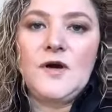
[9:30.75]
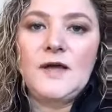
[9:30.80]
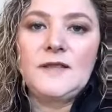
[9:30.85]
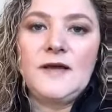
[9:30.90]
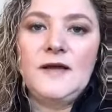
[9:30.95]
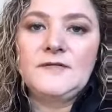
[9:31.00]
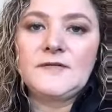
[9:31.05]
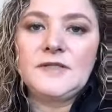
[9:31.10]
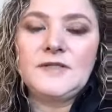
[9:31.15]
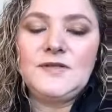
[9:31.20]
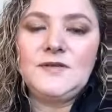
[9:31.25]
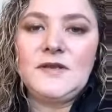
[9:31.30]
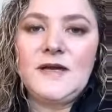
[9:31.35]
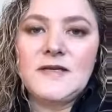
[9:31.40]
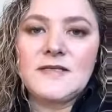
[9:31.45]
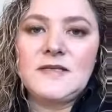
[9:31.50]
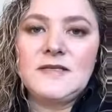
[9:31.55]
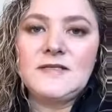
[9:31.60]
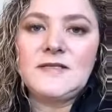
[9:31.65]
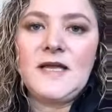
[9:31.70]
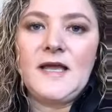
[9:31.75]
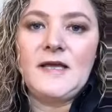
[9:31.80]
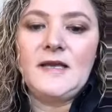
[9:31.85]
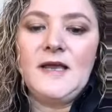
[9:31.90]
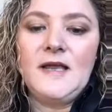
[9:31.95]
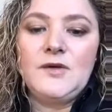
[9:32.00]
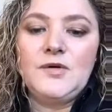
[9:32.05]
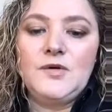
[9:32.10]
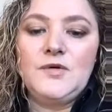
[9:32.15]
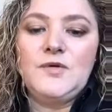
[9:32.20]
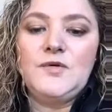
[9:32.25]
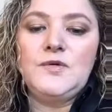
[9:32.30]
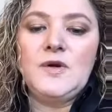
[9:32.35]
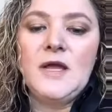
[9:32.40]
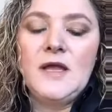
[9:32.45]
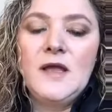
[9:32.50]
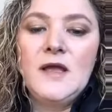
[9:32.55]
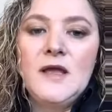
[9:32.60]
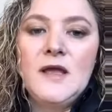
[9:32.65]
I left in 2010, who